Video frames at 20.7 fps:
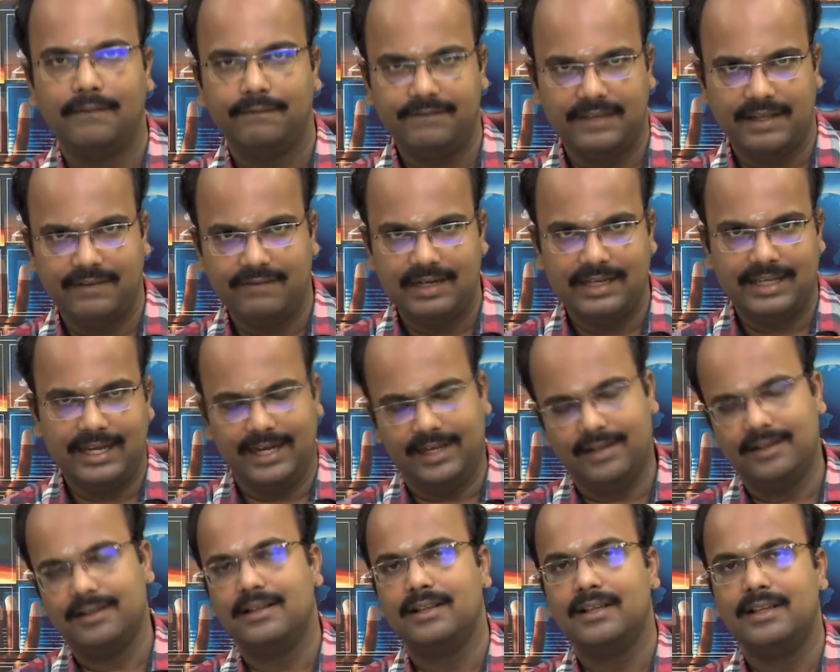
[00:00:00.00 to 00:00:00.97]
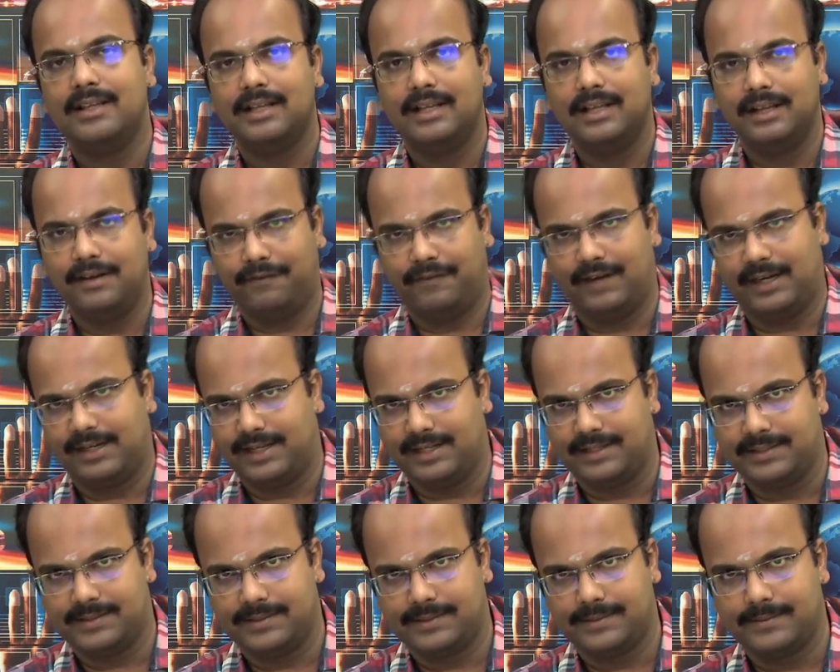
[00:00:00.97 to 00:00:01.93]
we will get
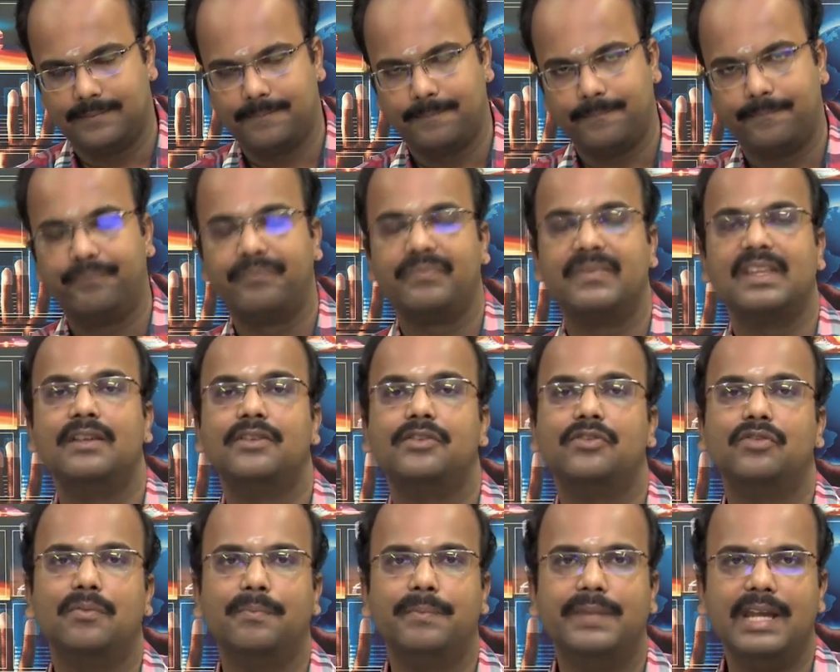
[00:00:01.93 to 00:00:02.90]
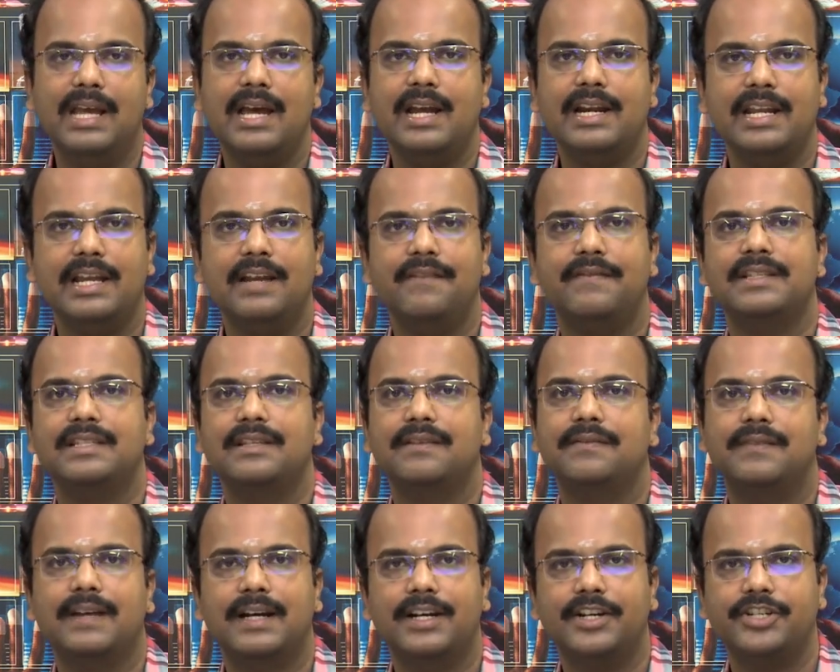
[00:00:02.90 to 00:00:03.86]
reflectance. So, BRDF is a
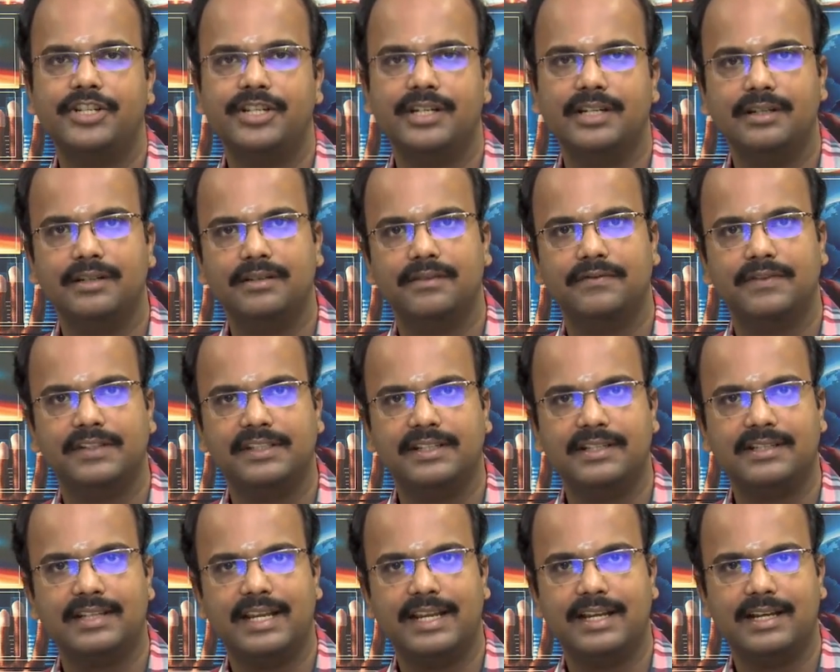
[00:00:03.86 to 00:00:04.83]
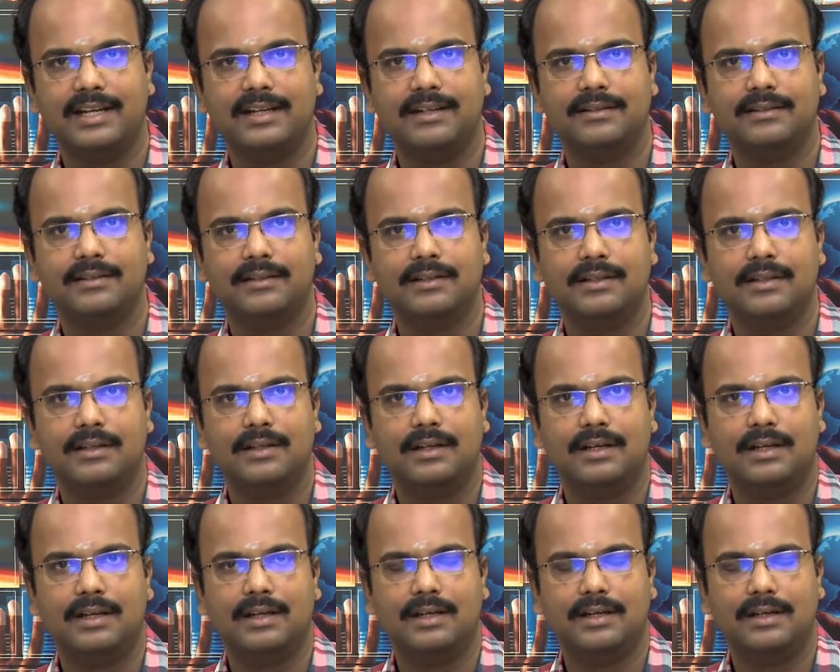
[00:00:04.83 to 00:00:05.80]
function which is like a
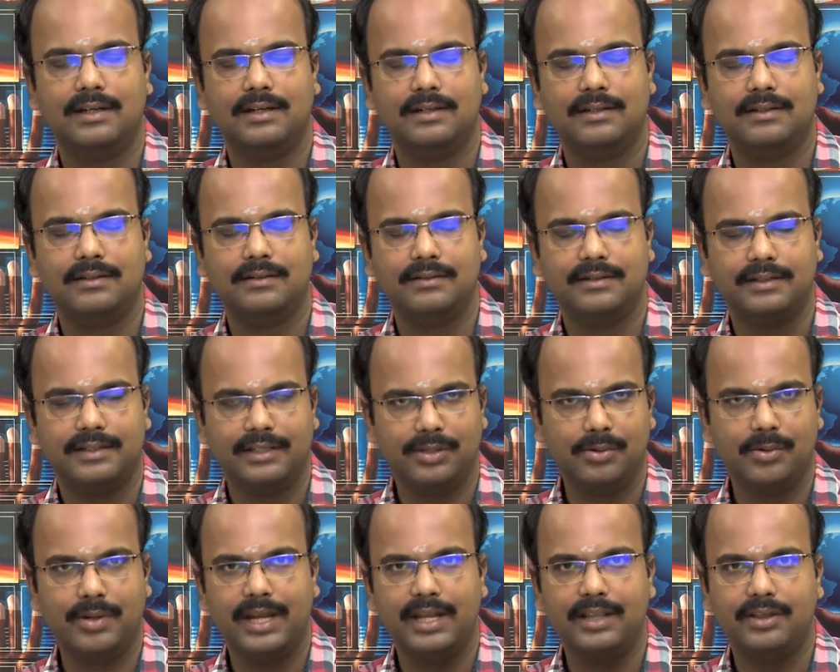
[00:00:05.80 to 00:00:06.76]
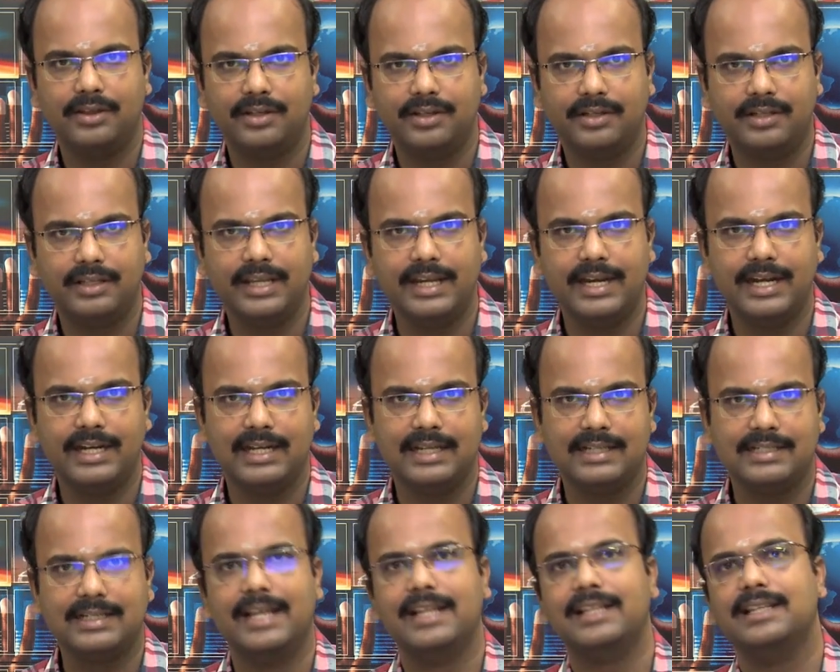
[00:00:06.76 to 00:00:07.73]
uh, you can think it
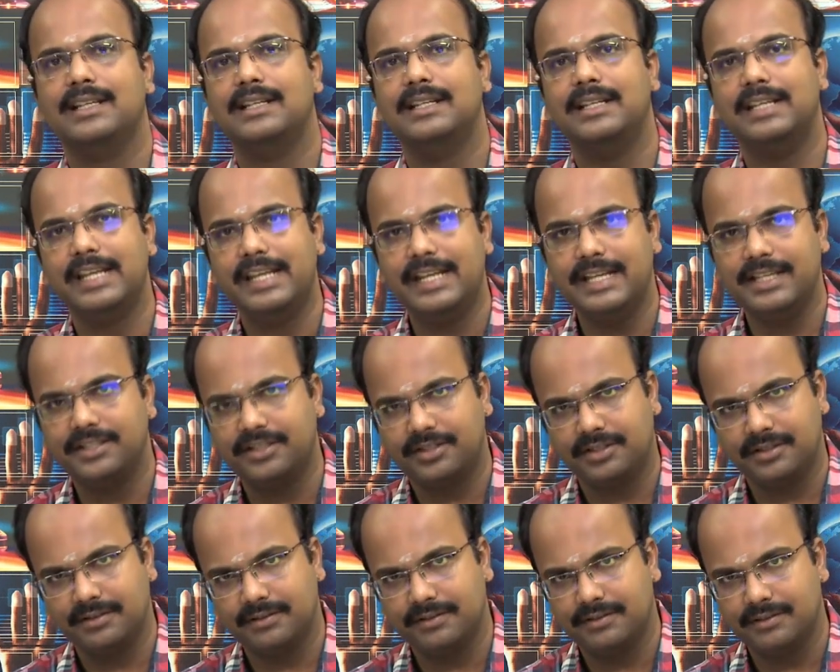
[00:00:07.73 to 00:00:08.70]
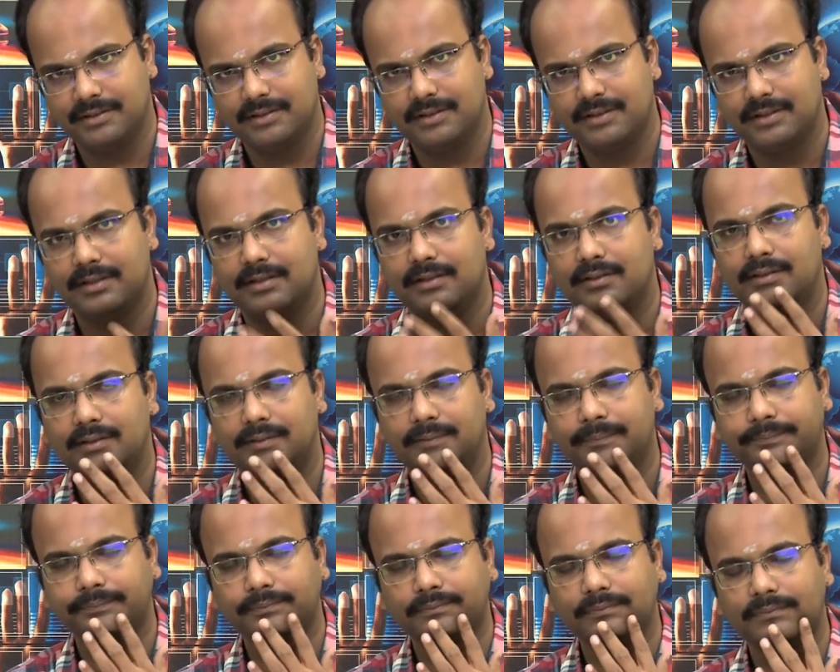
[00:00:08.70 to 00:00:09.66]
as like the least
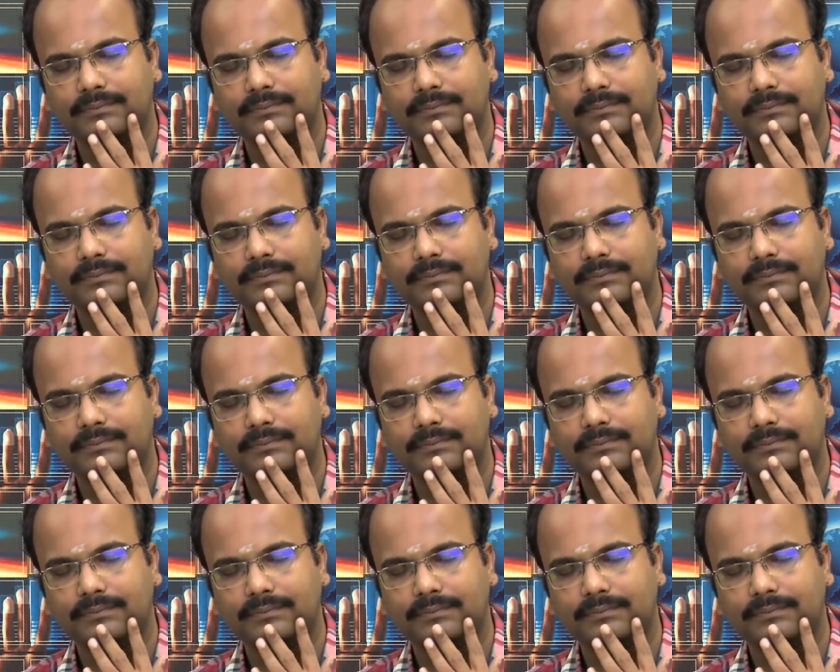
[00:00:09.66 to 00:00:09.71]
um,